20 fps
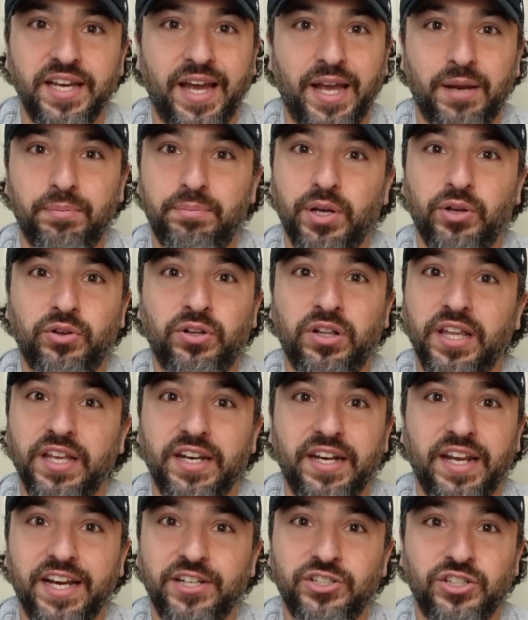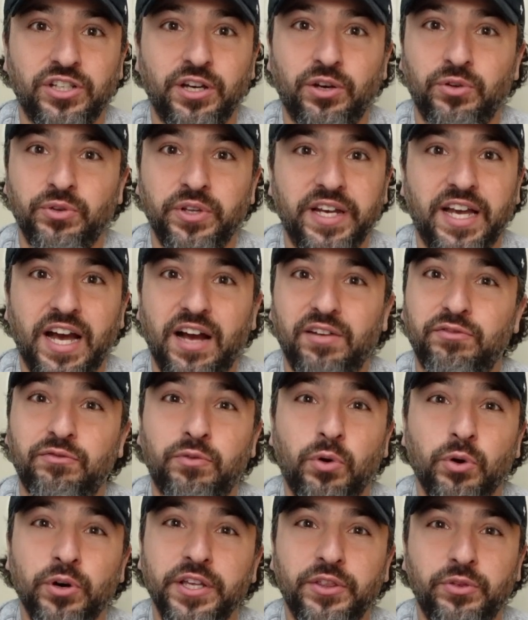And Bill Clinton actually only got
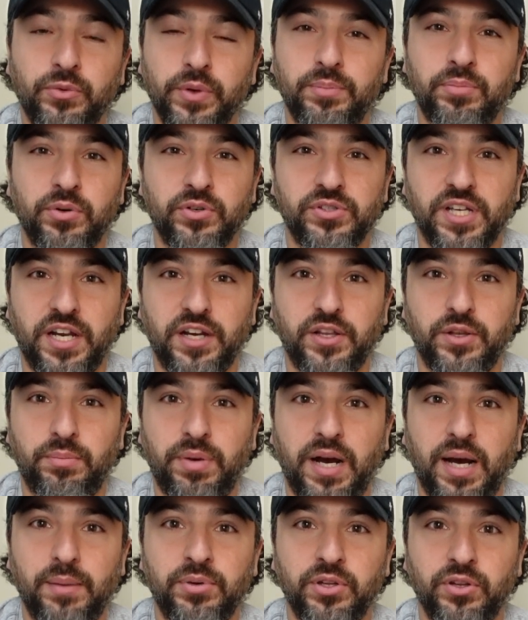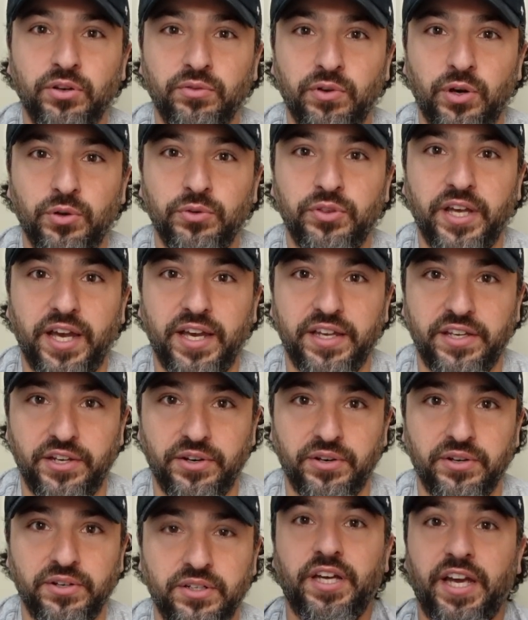43% of the popular vote that
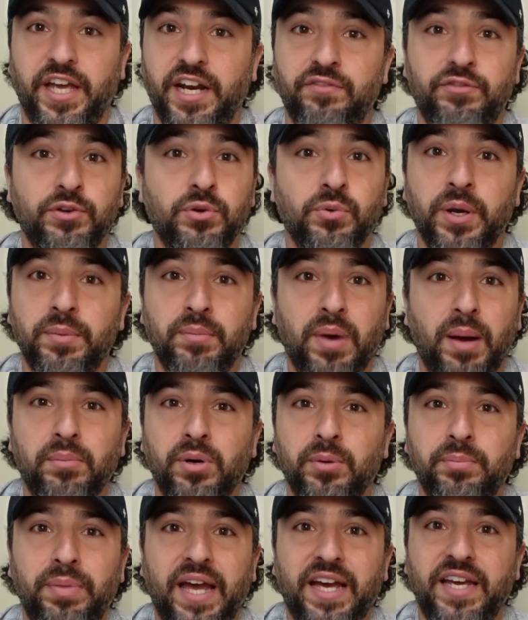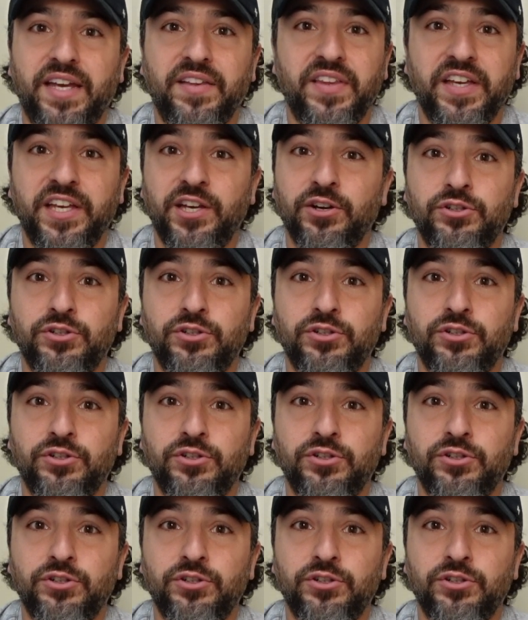year. And if you remember back in the year